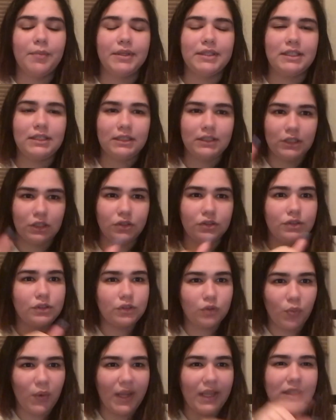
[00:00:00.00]
but still
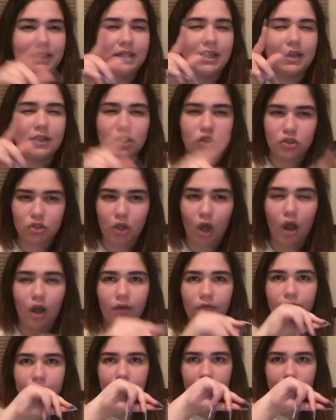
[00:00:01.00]
sweet and soft.